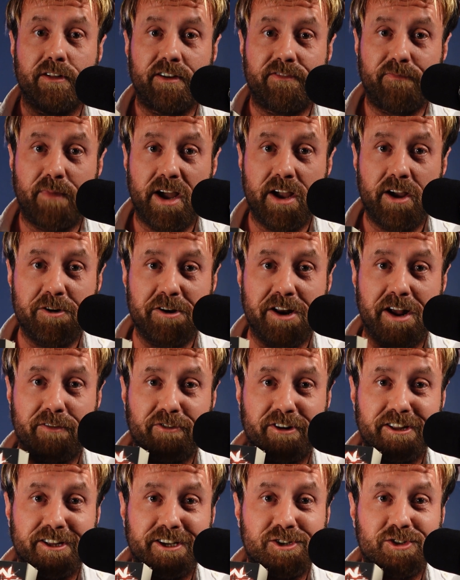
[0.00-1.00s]
of my own I've
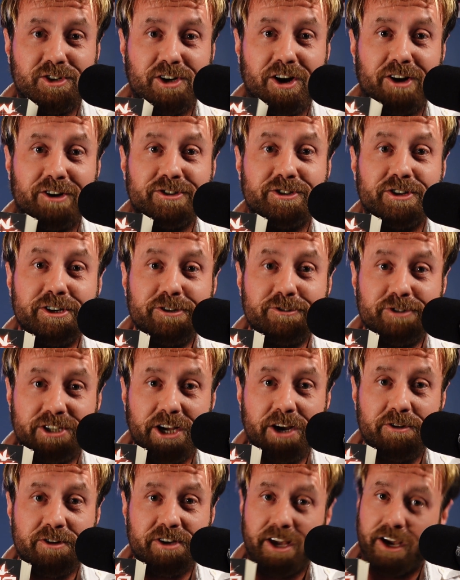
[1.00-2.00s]
released called New
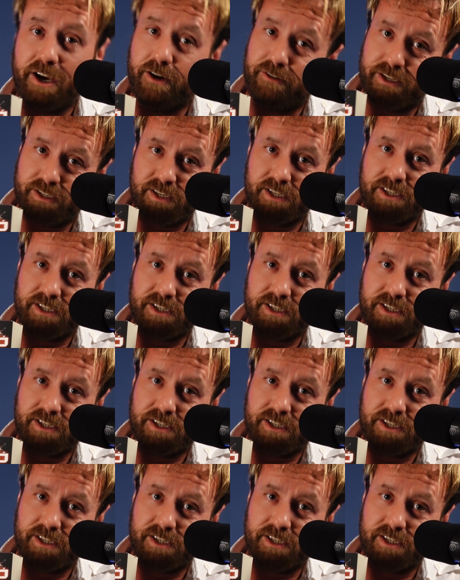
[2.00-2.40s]
Tokyo. It's a